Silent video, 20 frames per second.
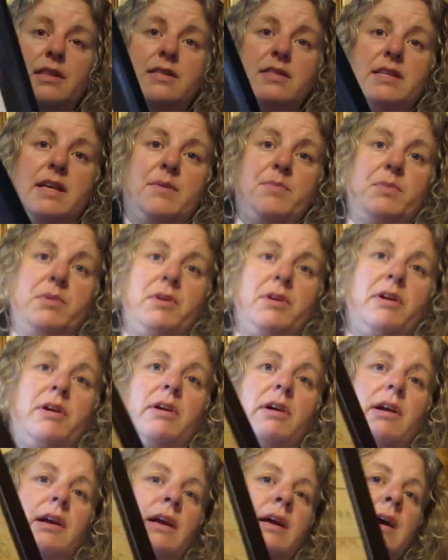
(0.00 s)
the
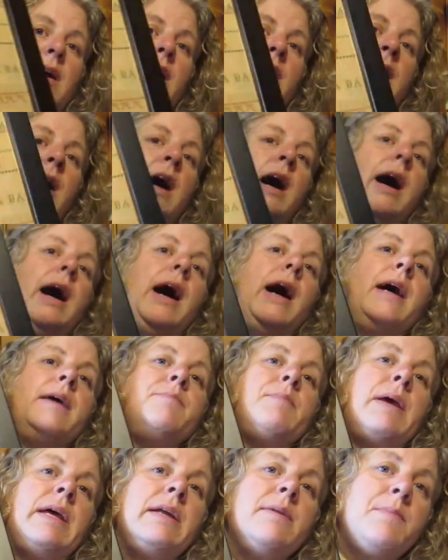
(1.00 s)
sampler, I
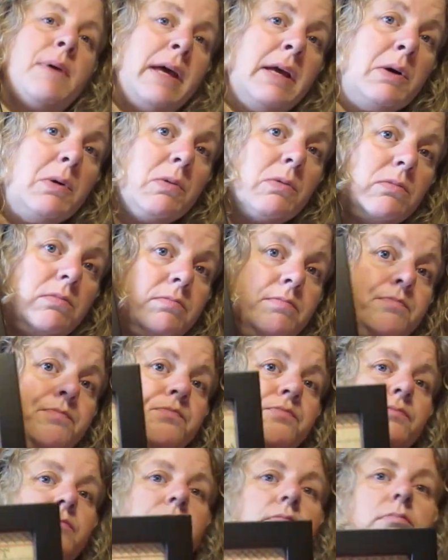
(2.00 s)
made it my own
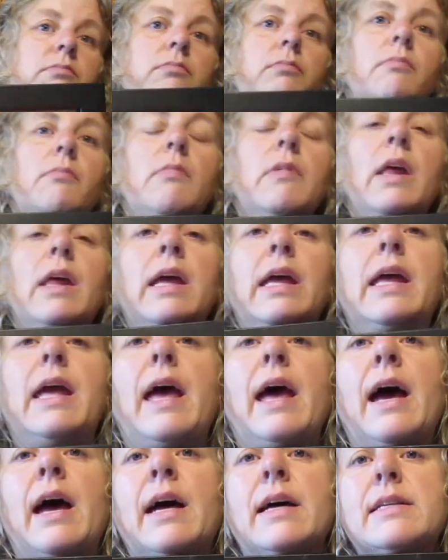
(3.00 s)

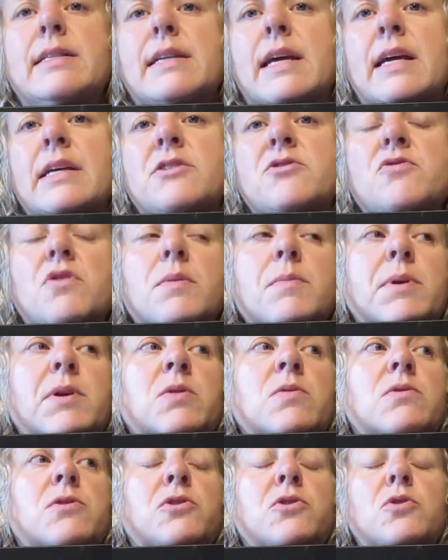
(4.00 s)
as a
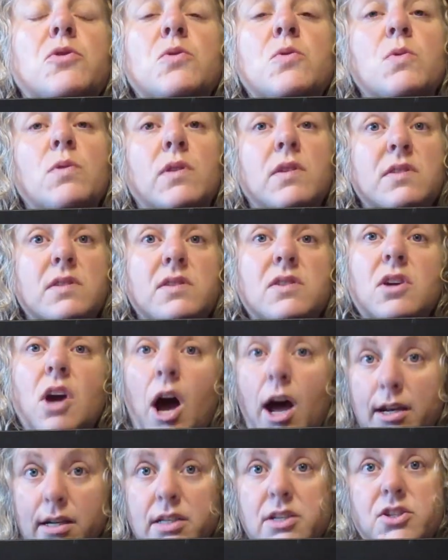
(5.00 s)
tribute to the
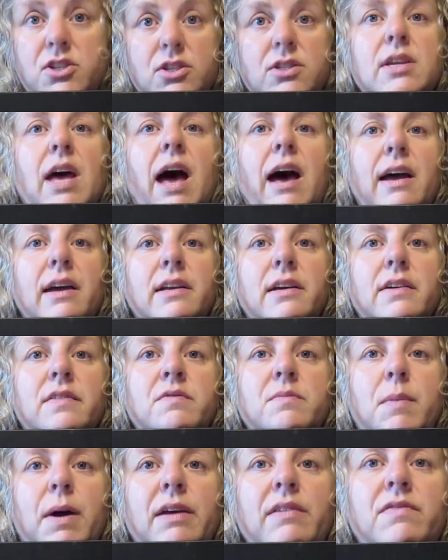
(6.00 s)
Scottish side
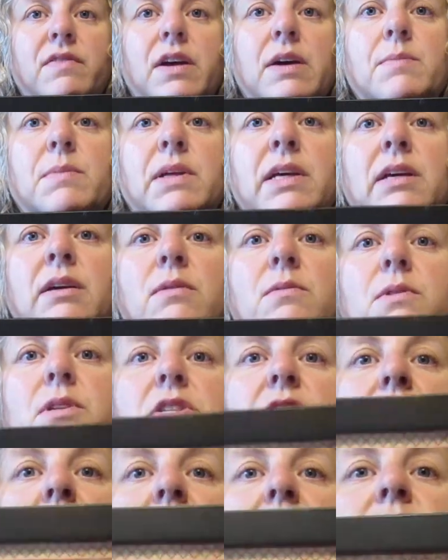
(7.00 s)
of my family,
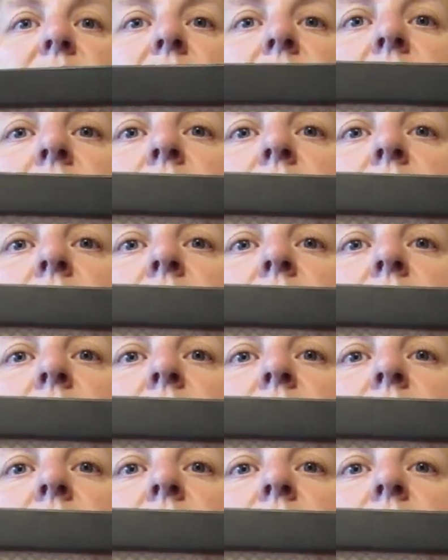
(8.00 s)
which is